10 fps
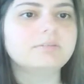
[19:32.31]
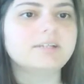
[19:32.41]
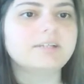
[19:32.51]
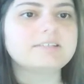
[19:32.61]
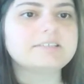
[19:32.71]

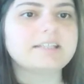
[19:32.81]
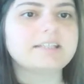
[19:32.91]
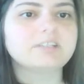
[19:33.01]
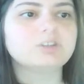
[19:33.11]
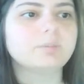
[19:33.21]
That's the
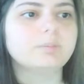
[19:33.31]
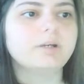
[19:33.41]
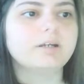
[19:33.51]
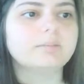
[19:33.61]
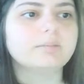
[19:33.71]
actual
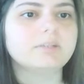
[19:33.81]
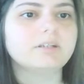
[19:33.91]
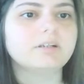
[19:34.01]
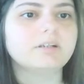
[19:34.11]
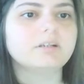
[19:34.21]
bottom
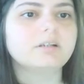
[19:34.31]
here.